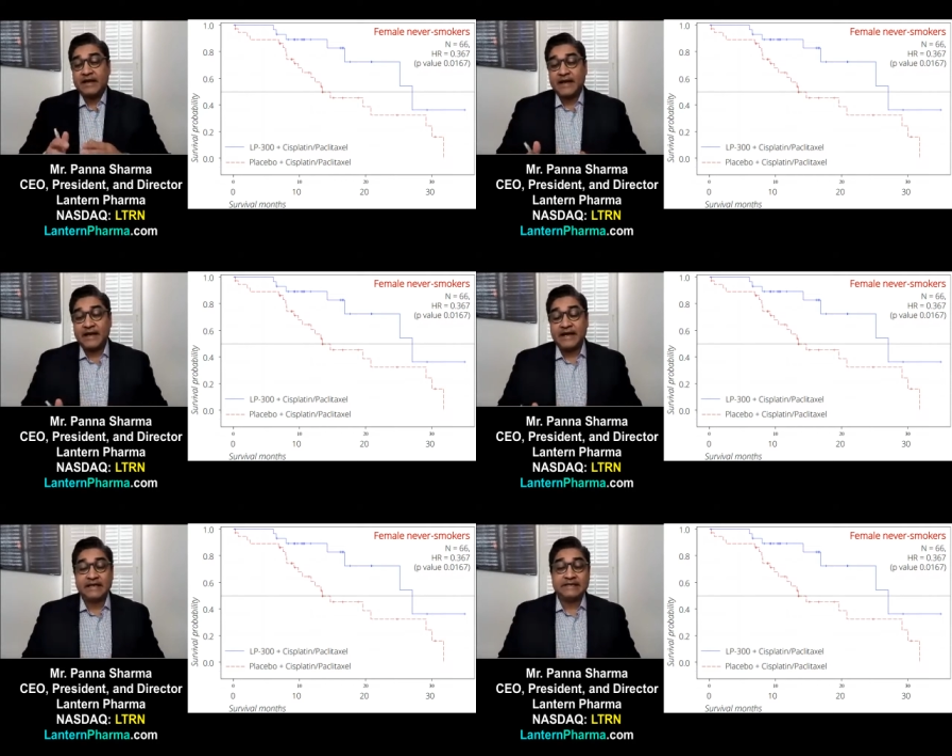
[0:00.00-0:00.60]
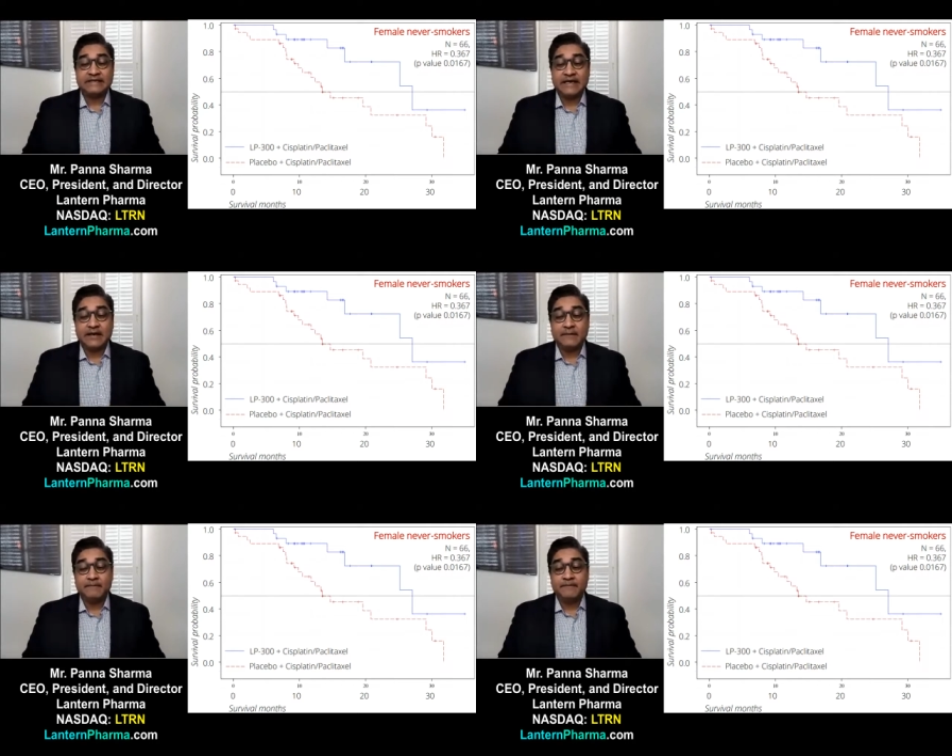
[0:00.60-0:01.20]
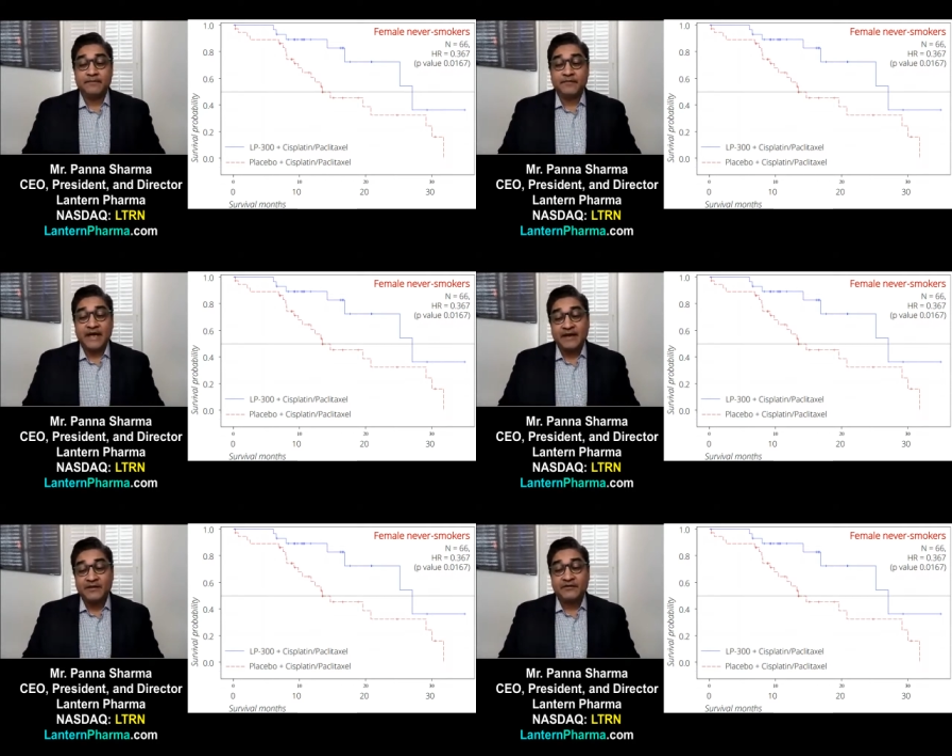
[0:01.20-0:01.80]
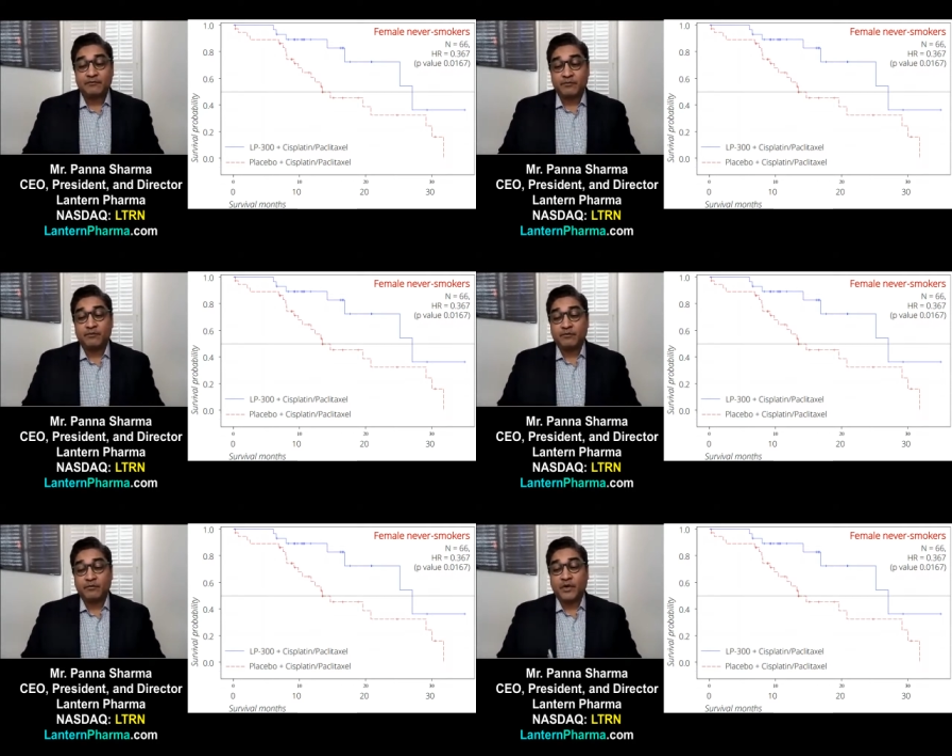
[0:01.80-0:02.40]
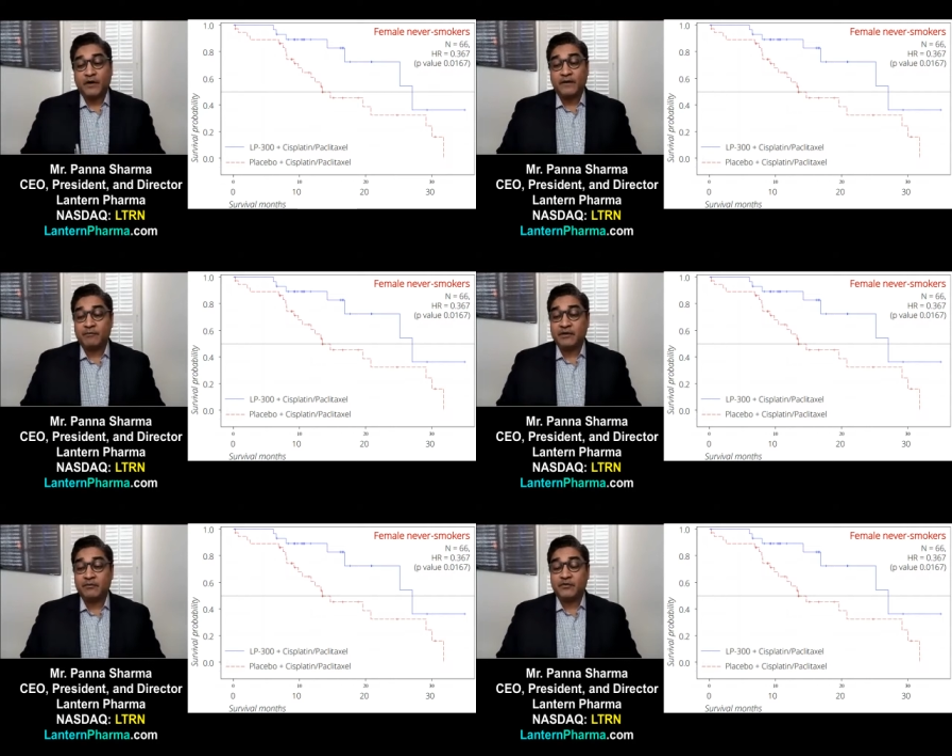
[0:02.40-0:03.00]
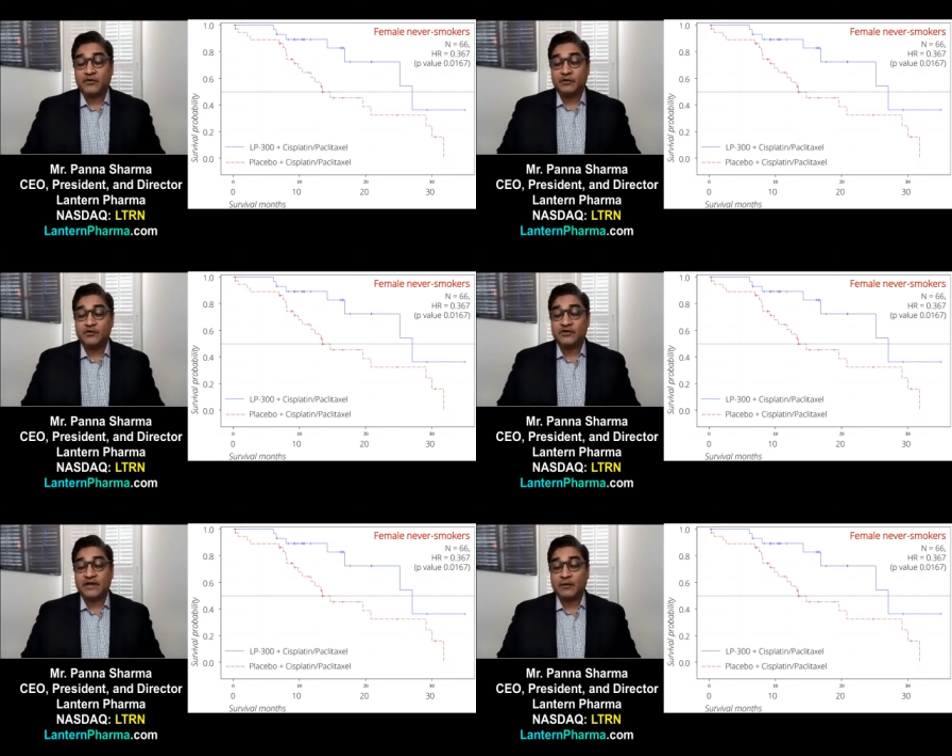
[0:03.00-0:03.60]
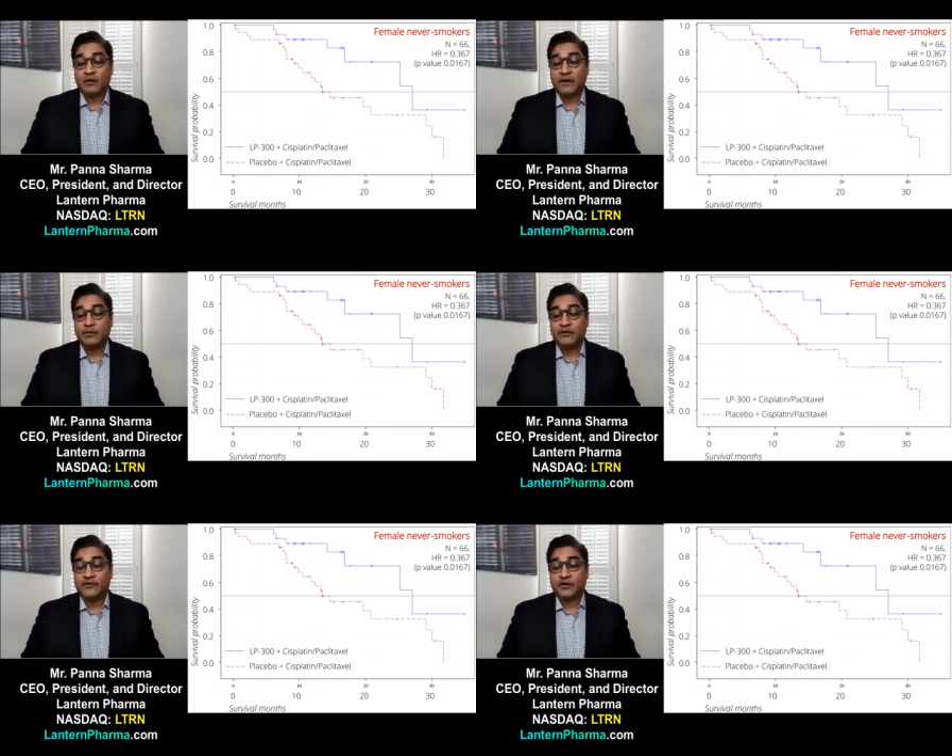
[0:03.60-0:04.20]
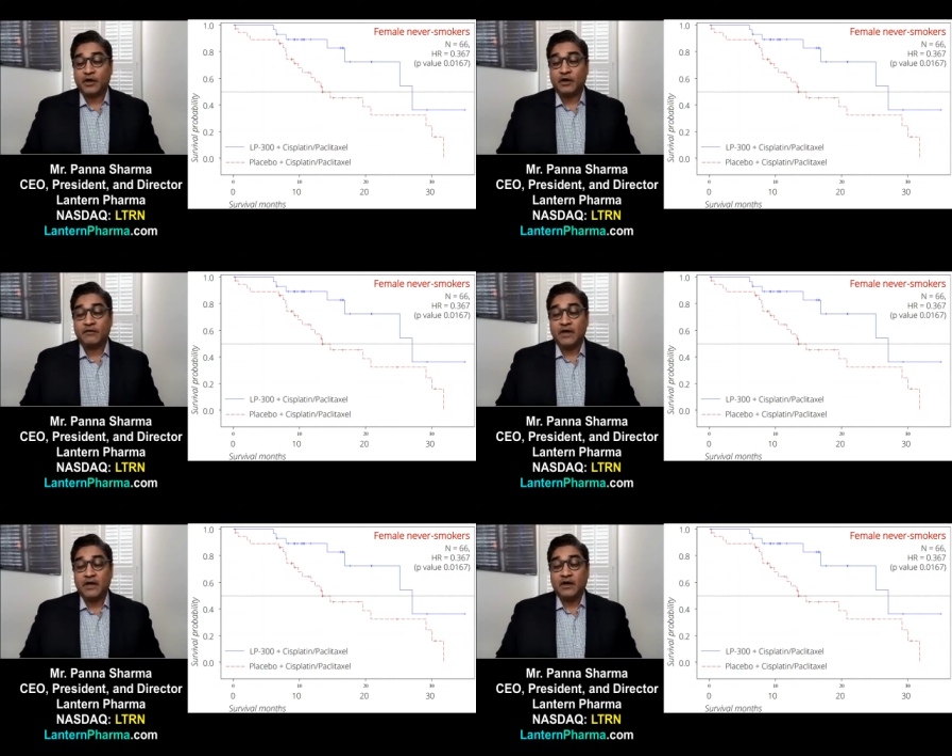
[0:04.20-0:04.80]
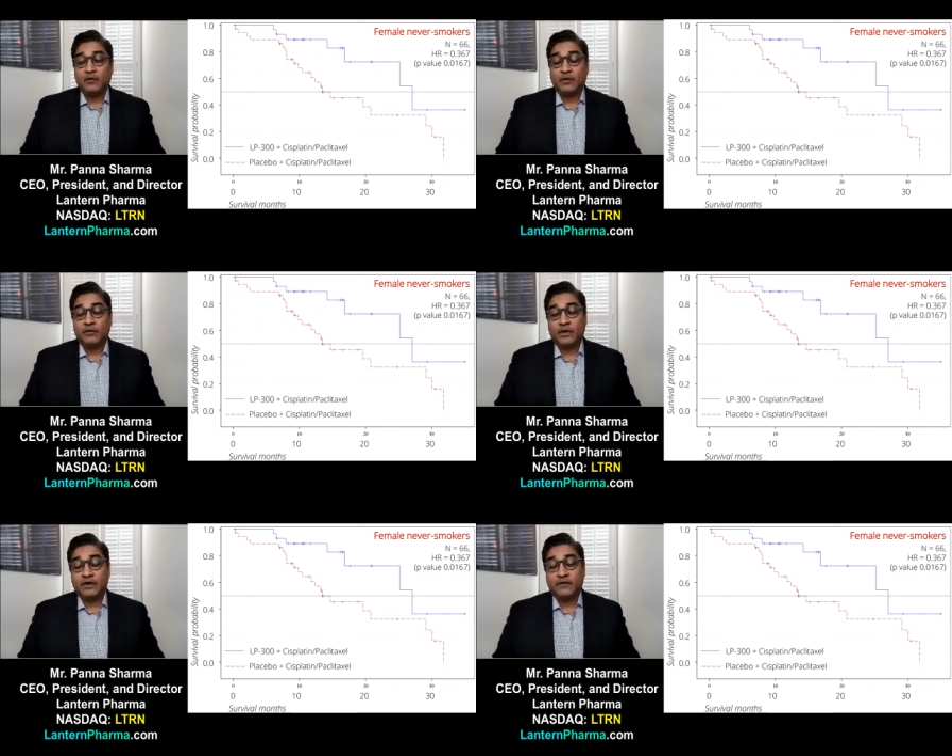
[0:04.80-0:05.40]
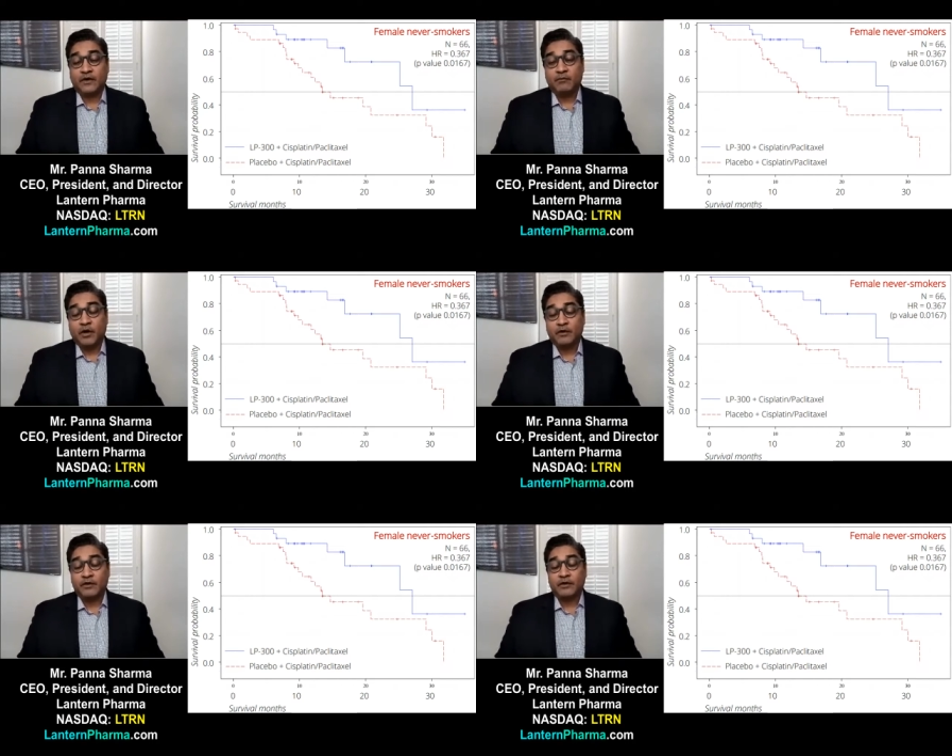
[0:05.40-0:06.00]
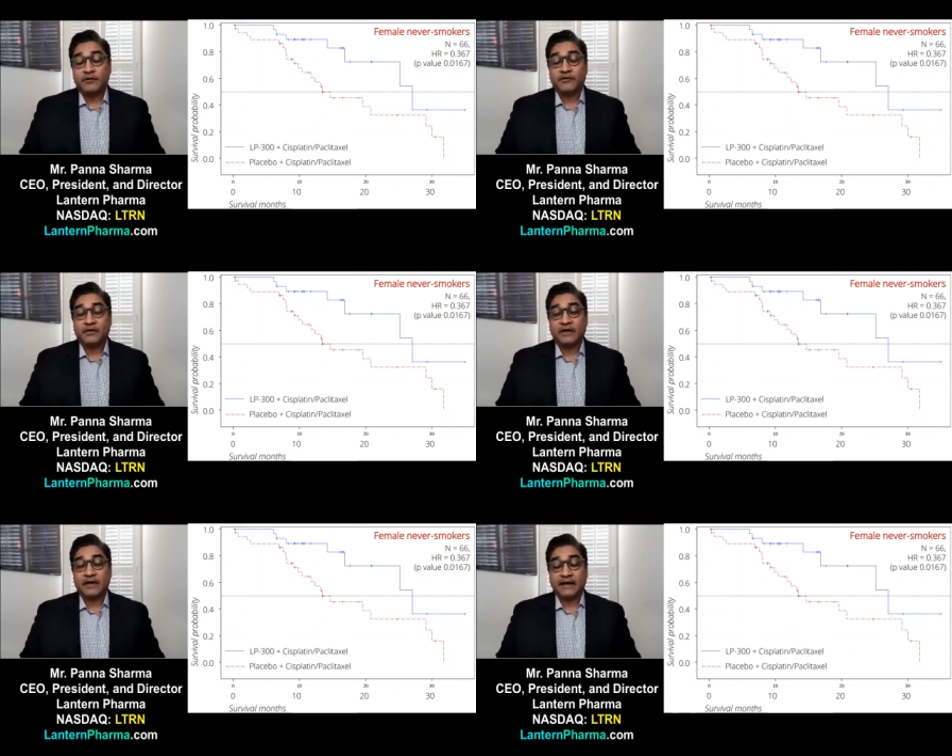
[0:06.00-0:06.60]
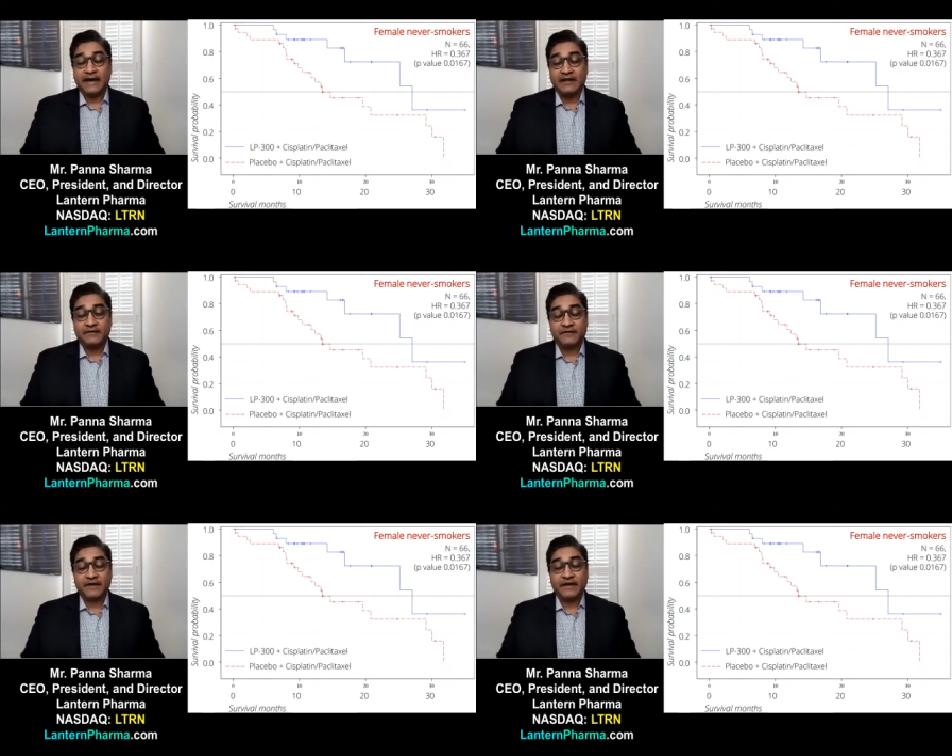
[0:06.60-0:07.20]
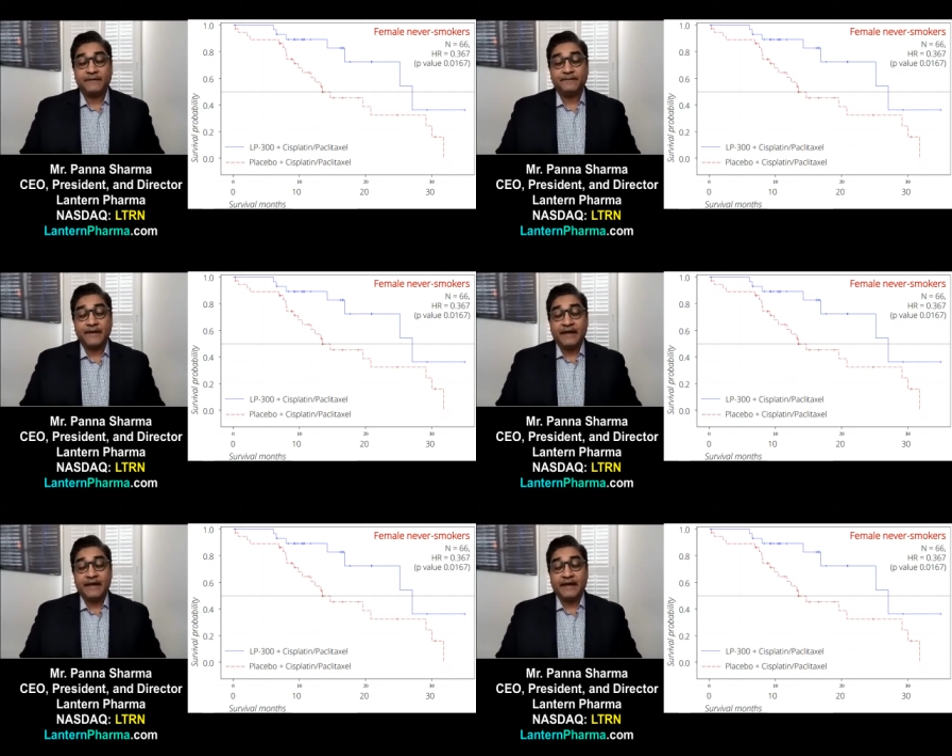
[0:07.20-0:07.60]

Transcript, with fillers: And um, that is part of a big solution that we're able to solve with one of our partners, uh, Califia.